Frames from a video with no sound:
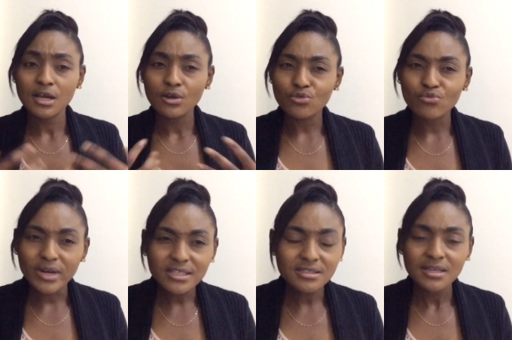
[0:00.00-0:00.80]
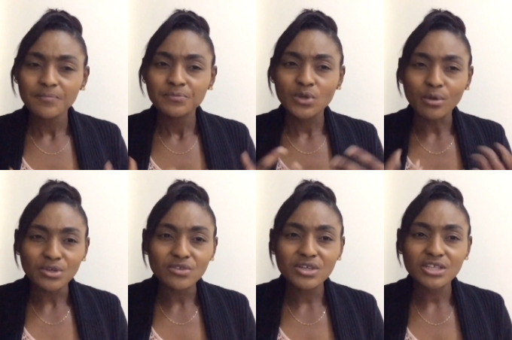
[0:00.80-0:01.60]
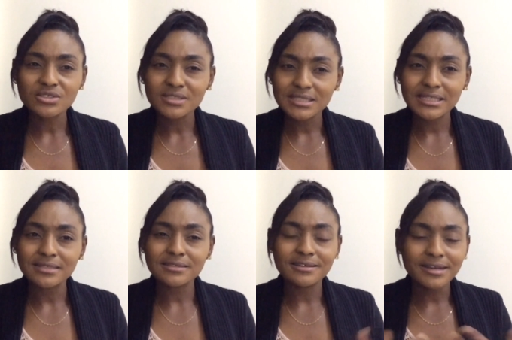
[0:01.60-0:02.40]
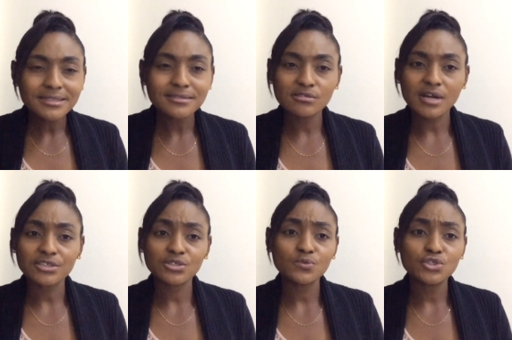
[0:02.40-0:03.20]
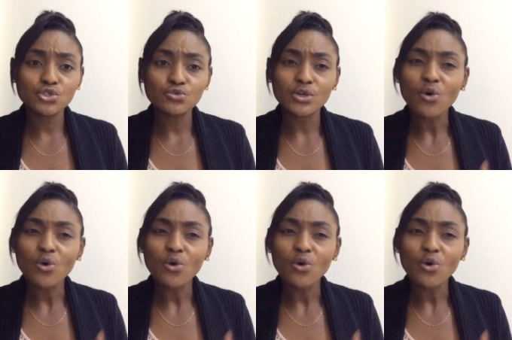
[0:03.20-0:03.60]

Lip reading: great communication skills, great interaction with children,